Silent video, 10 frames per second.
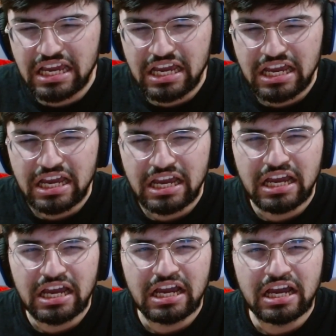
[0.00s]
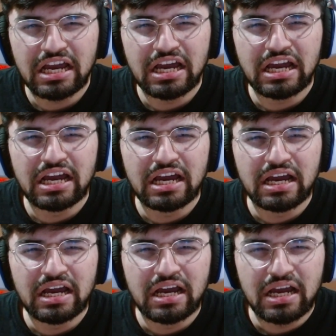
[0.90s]

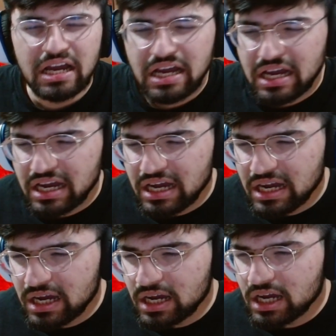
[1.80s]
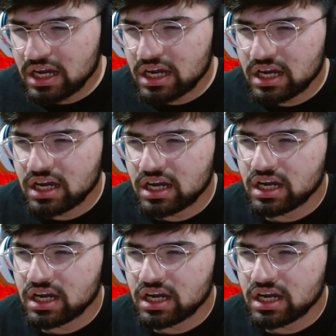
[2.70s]
Nobody speaks.